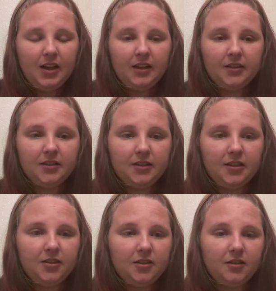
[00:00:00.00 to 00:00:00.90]

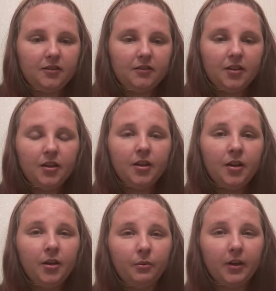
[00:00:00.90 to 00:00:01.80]
anesthesia
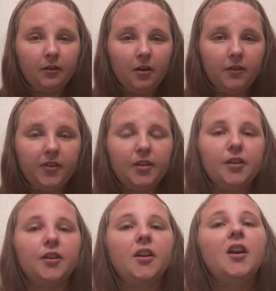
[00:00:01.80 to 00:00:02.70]
wear off of
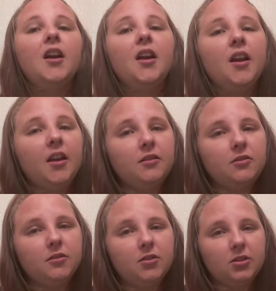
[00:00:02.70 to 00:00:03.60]
her,
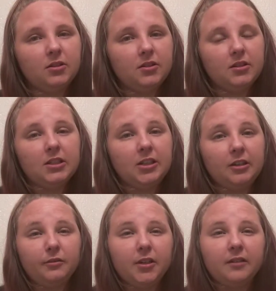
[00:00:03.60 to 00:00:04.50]
and just
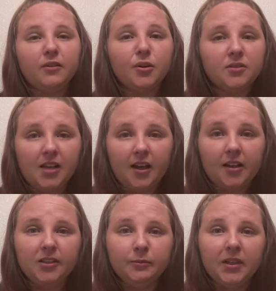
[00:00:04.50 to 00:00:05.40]
to give her
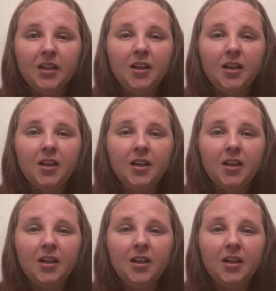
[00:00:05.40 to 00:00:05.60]
time.